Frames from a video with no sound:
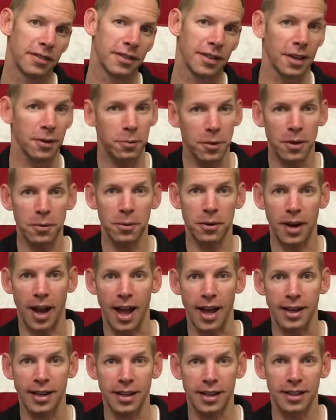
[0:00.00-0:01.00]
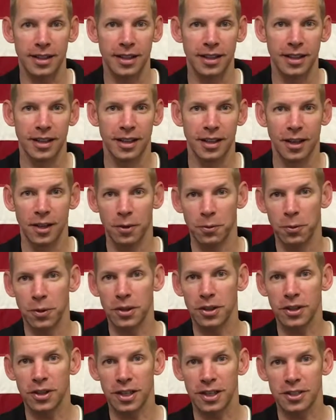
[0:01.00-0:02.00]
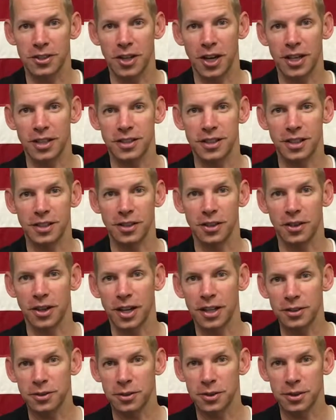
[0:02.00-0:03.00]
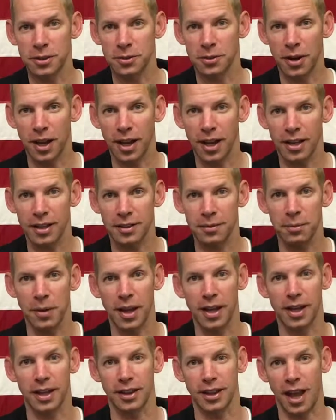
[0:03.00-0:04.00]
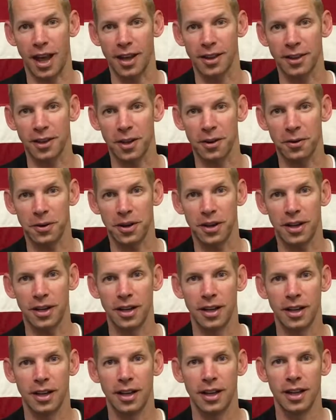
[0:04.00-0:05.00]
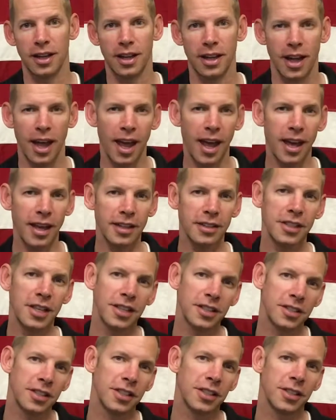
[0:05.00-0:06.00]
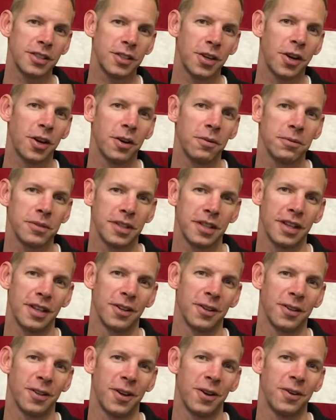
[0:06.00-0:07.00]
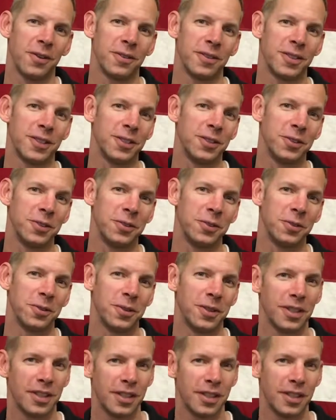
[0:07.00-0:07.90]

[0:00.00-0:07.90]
And while we're at it, we'll look at changing their interest rate, making that lower, and changing the terms of their loan too.